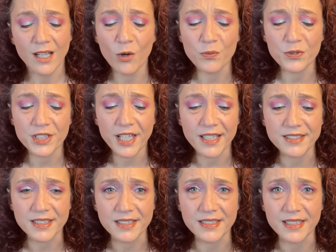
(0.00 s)
Hopefully I
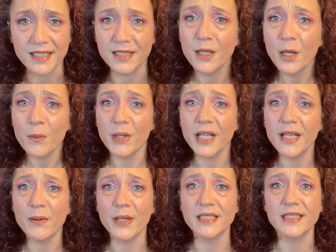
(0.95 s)
succeeded. But
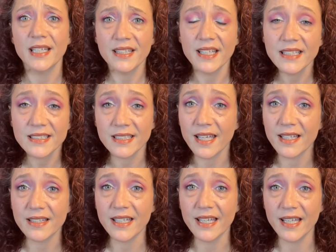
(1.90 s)
anyways, thanks
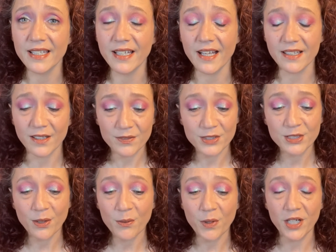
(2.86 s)
again, Leanna. I love you
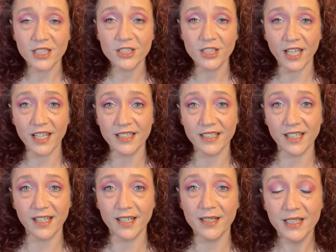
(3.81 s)
so much. And
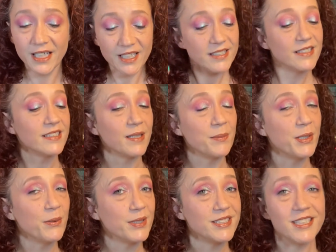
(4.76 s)
uh, let me
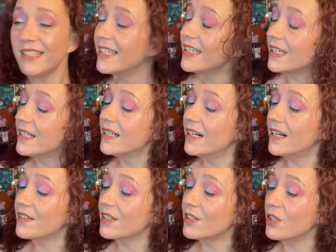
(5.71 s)
know what you think
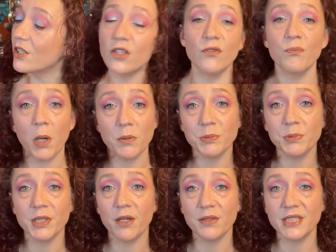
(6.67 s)
of the look, you've
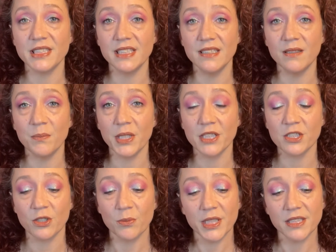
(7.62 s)
probably already seen the
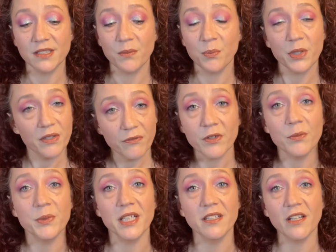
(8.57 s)
picture because I'm
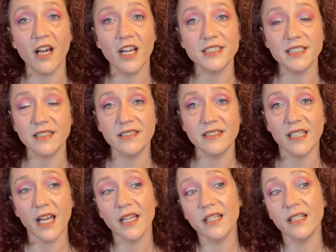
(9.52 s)
pre-filming a lot and
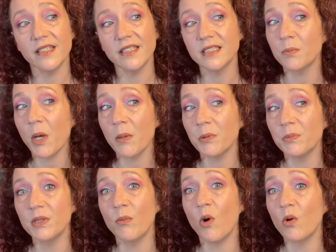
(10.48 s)
I, uh, this
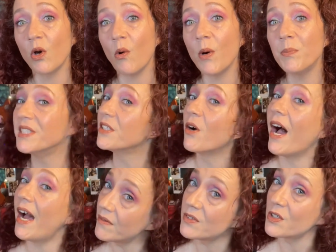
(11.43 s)
probably won't go up until
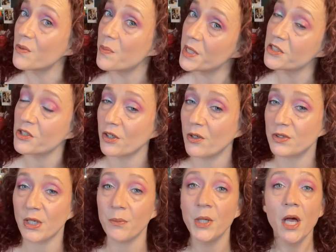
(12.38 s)
after the picture goes
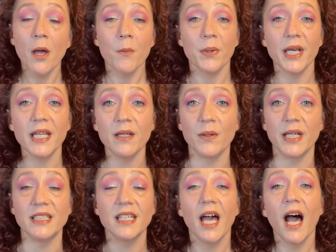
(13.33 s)
up. But
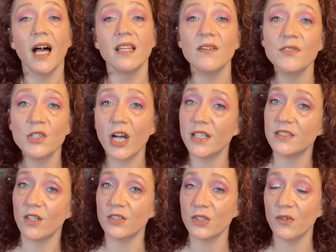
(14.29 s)
anyways, I love you guys
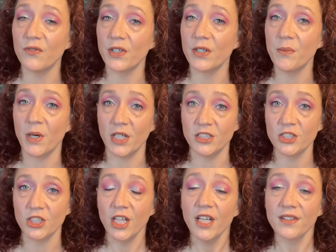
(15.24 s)
all so very
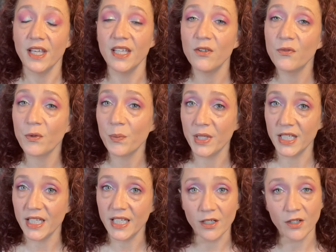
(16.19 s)
much. Thank you for
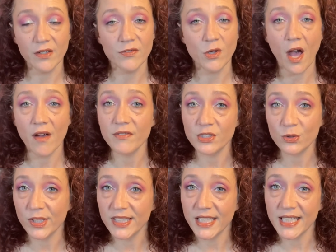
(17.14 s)
being here. If you haven't
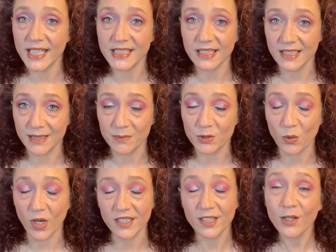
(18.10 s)
joined Nene's Glam
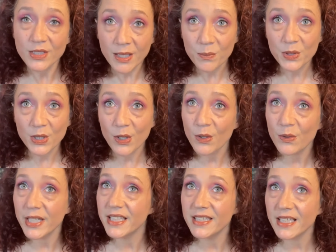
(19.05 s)
Squad, go down below,
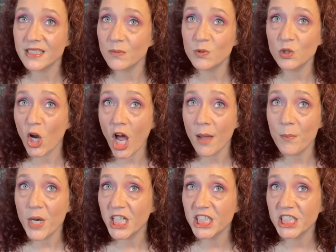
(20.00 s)
hit that subscribe
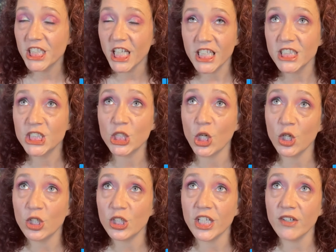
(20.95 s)
button. It's
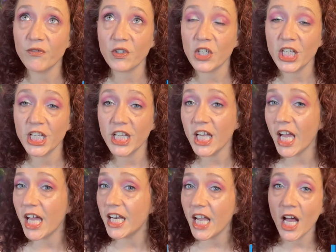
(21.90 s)
totally free
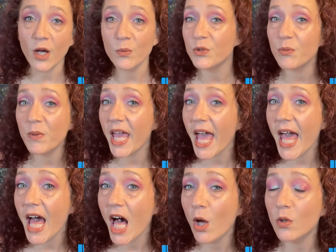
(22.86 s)
and it helps me
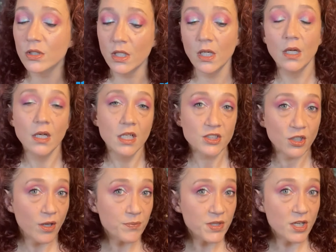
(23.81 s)
out.
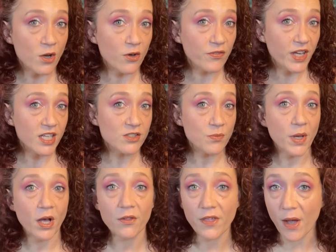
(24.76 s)
Turn up the notification
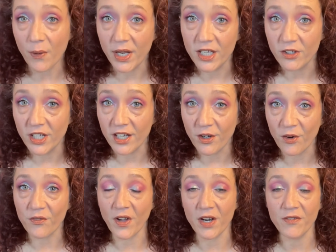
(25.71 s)
bell, that way you can get
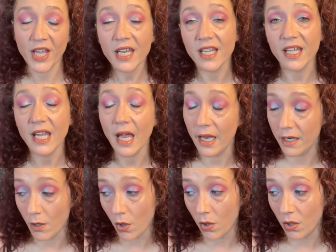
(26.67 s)
notified of any and
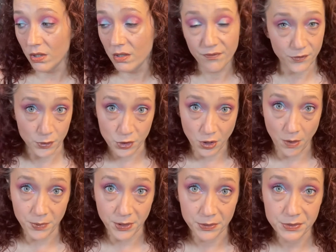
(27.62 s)
all future
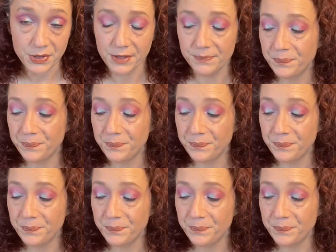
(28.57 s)
uploads.